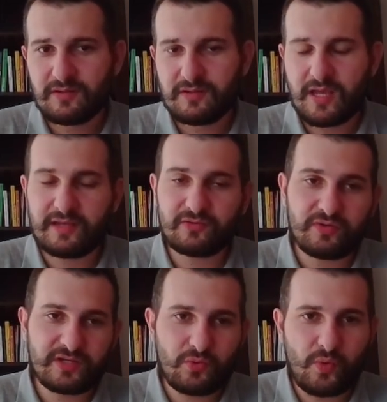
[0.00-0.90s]
and on the
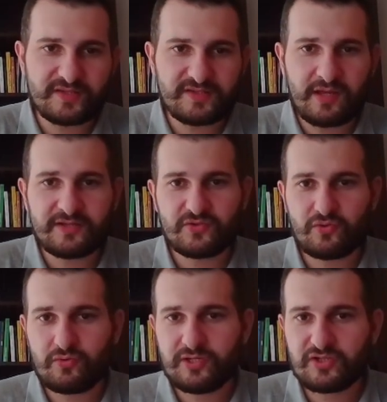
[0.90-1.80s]
queen side, so
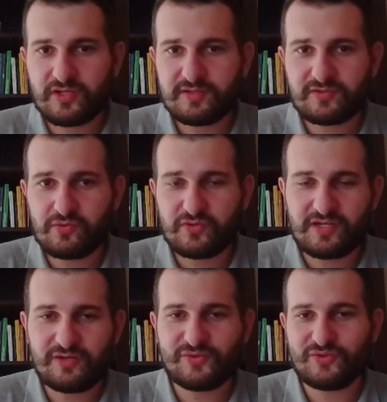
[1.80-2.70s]
he just
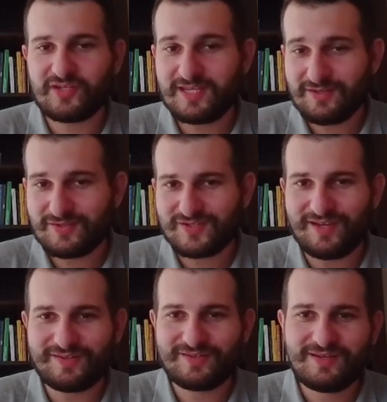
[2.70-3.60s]
continues on the king
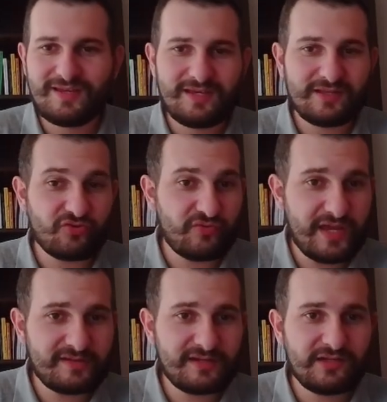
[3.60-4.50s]
side,
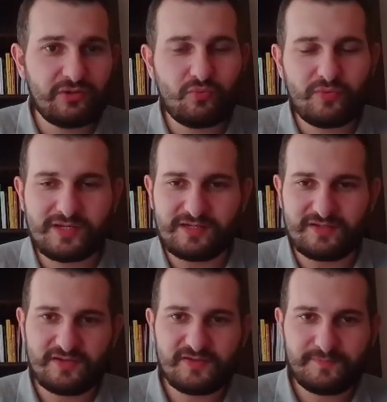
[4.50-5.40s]
creating new weaknesses.